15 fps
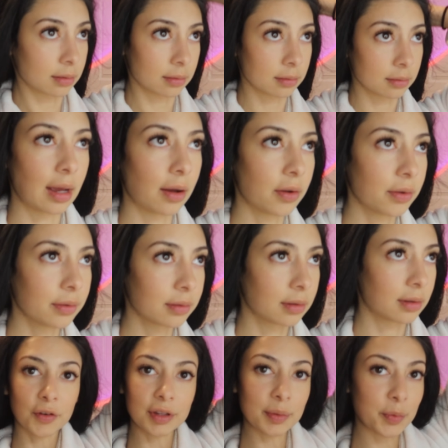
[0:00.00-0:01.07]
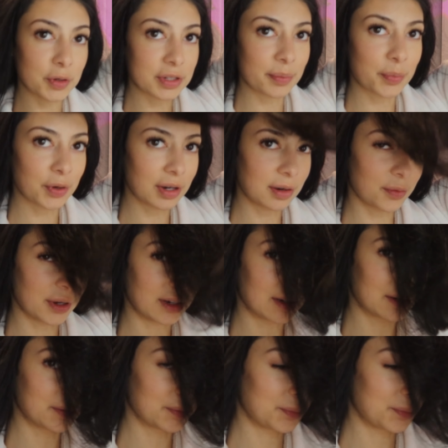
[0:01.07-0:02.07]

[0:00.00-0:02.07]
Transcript: Now, for the most important one.